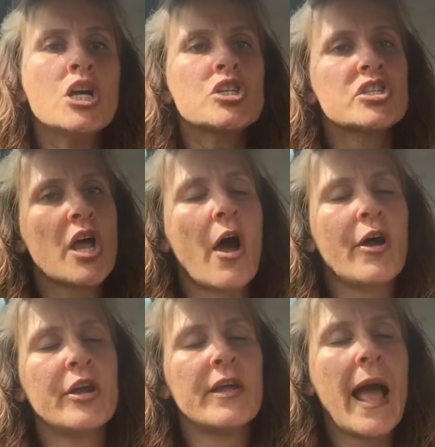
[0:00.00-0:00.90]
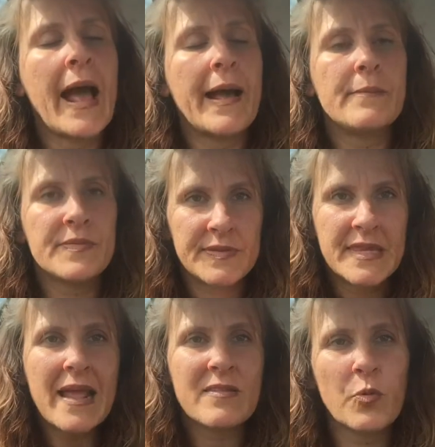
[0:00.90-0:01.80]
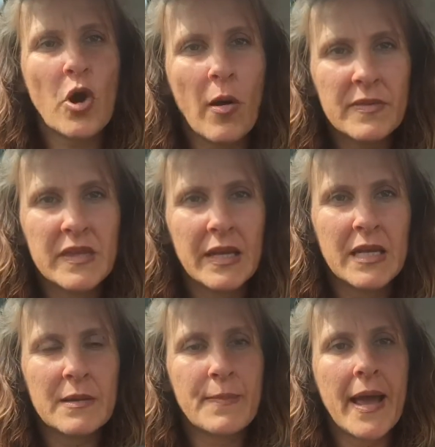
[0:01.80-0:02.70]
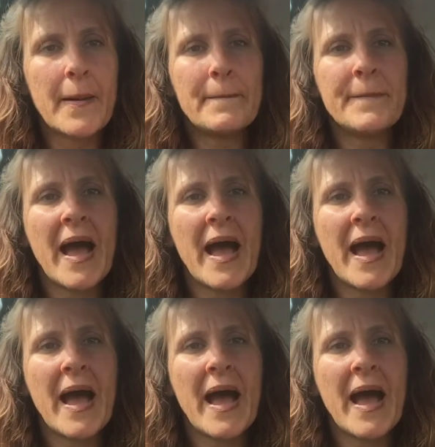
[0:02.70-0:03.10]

So that's what I'm thinking about.